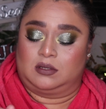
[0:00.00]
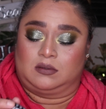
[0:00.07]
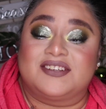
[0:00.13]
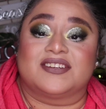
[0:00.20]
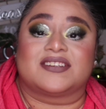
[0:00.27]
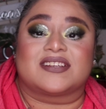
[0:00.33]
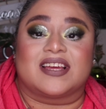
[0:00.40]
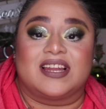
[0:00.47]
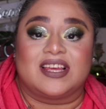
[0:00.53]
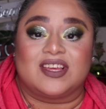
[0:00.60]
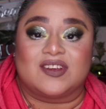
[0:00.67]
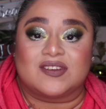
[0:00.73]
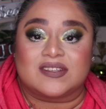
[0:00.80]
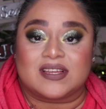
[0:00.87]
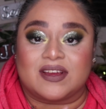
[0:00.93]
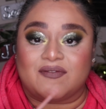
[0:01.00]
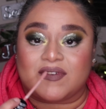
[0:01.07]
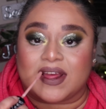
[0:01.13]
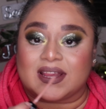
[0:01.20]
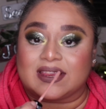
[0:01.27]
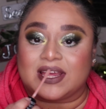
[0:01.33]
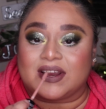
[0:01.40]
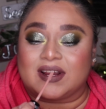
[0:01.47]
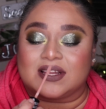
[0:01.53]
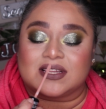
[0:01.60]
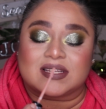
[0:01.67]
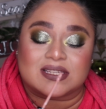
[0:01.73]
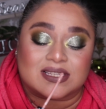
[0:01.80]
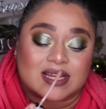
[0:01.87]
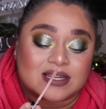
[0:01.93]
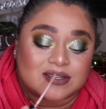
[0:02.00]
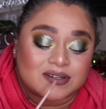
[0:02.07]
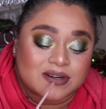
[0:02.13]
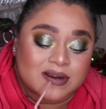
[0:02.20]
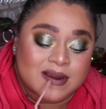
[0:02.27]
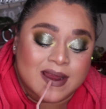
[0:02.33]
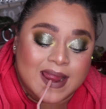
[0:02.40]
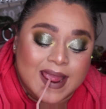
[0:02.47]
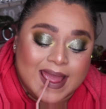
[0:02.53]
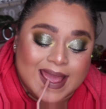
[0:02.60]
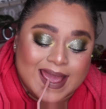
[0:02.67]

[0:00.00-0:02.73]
Just gonna use it right there in the center.